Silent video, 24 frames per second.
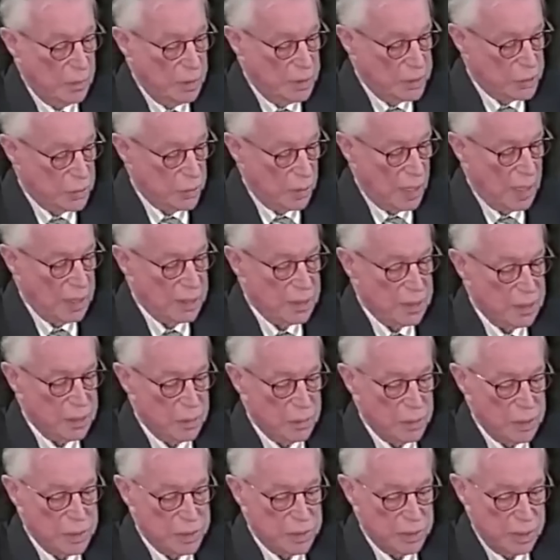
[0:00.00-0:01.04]
We tried to do
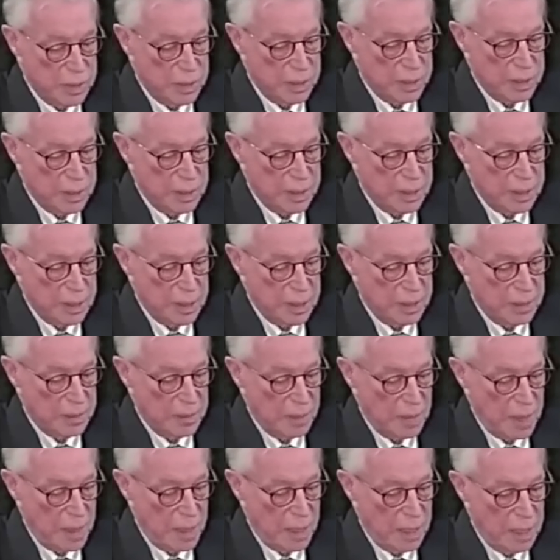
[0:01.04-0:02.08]
Return of the King.
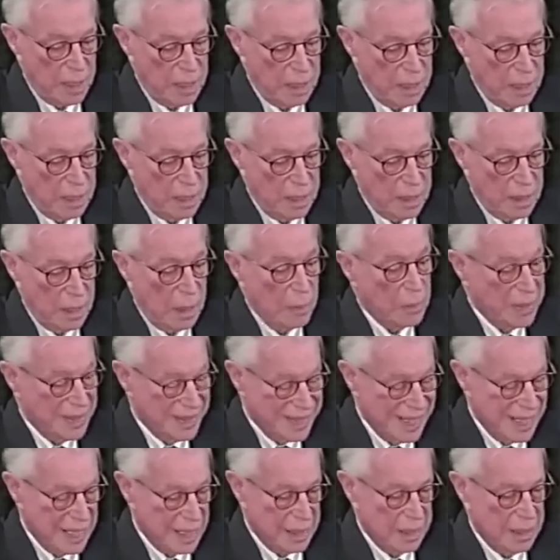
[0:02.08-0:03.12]
We
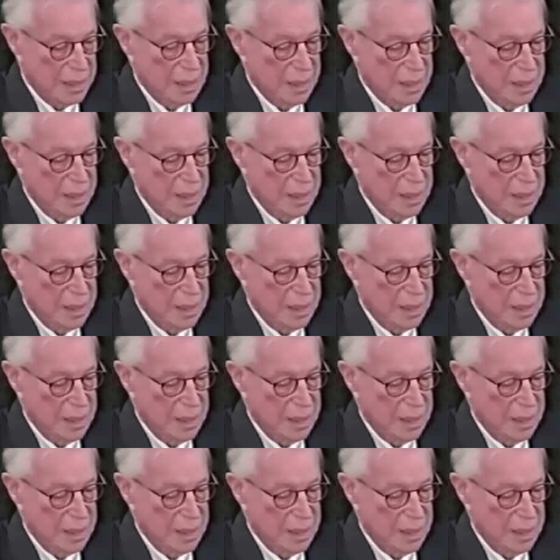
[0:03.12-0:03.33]
did it.